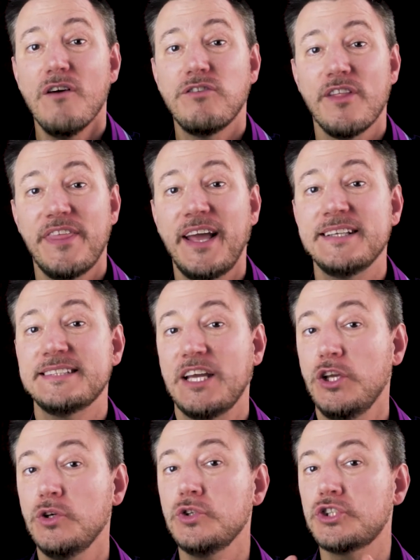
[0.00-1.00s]
for things
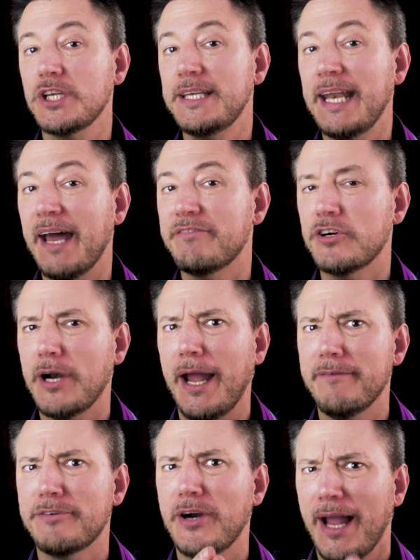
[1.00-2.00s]
that you should never,
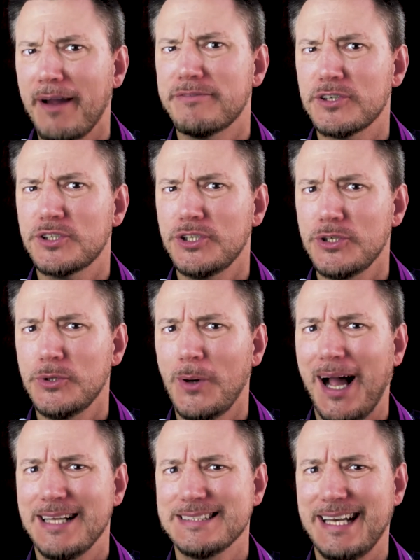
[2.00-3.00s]
ever, ever do
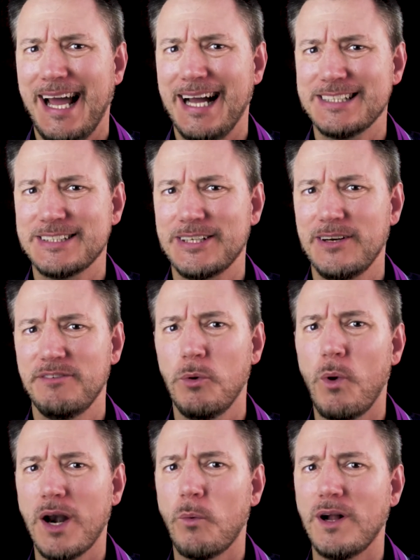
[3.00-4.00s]
as an actor. If you
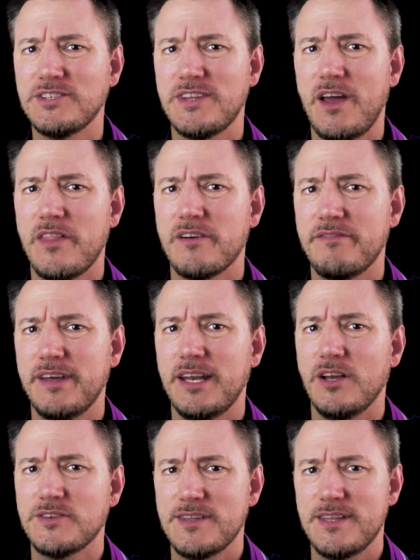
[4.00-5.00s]
want to watch the other
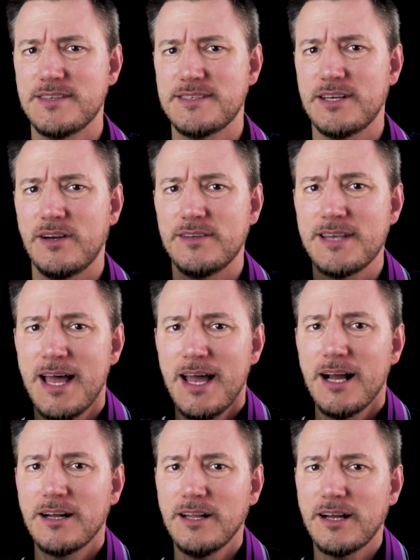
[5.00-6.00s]
videos in this series,
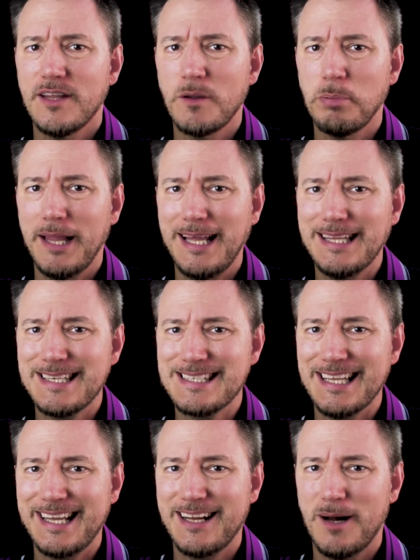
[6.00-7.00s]
click on the
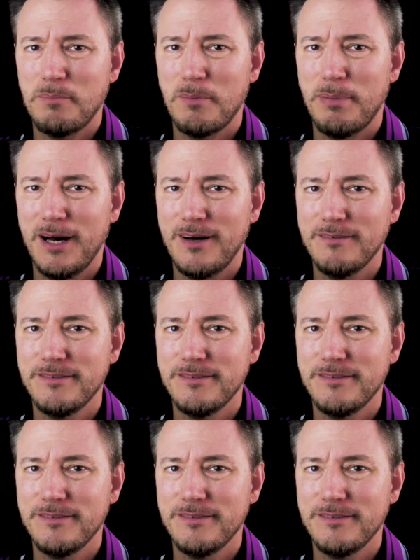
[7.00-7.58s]
playlist link up above.